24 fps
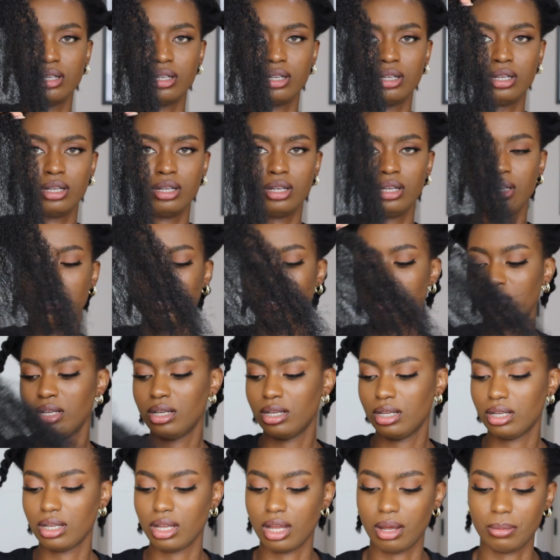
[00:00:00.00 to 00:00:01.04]
brushing it
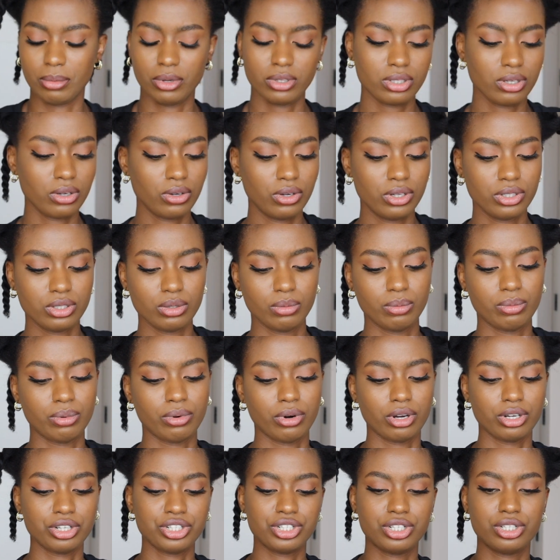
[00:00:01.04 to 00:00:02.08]
out. I'm also going to
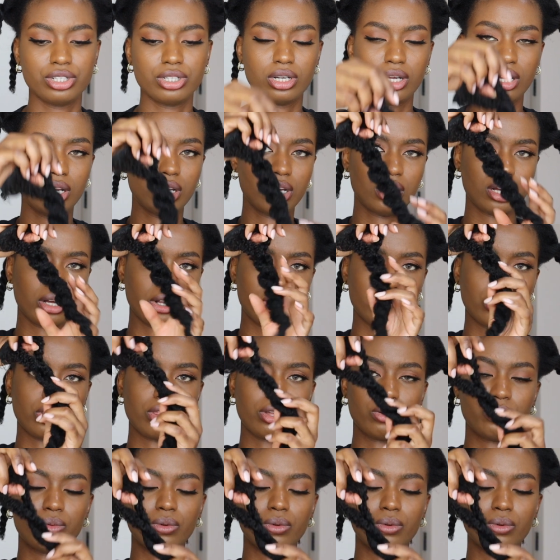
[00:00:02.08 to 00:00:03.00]
brush another